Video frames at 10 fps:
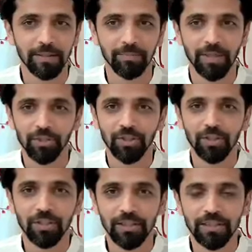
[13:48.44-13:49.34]
My
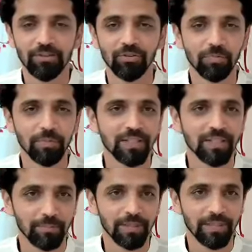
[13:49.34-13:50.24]
children gives me
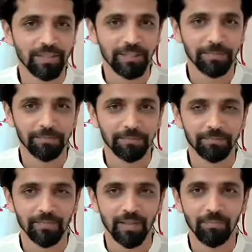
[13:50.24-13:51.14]
stability.
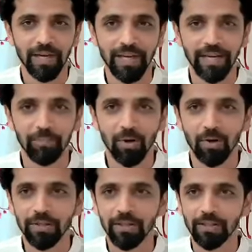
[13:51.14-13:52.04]
My
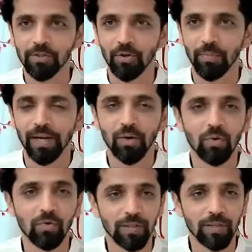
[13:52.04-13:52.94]
employees or my
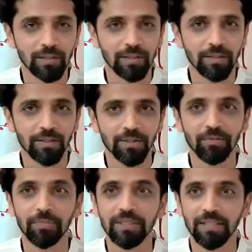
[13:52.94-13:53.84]
co-workers
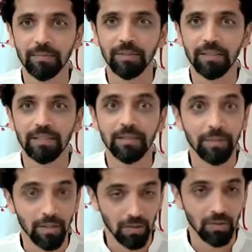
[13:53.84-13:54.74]
give me stability
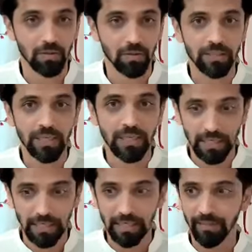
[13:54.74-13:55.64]
because
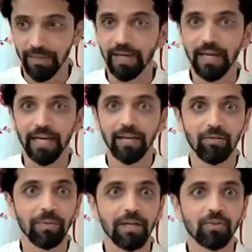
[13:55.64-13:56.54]
in that I have
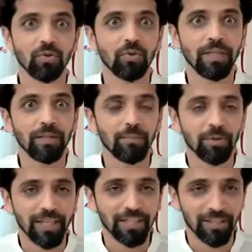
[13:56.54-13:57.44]
made so many
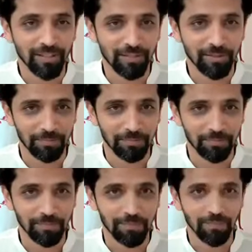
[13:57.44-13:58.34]
projections.
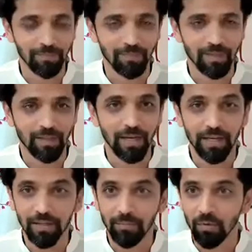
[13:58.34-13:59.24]

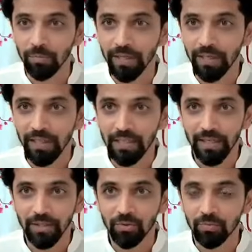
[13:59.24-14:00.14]
And the moment they
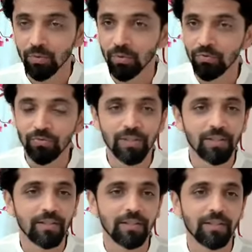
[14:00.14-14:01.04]
try to move,
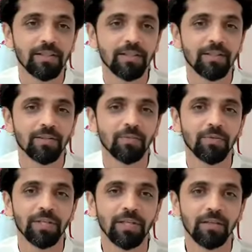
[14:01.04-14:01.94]

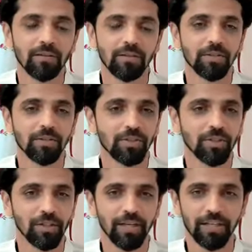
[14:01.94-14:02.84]
we
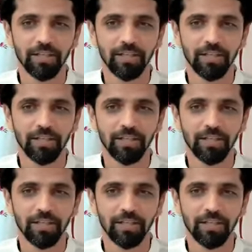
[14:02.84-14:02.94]
get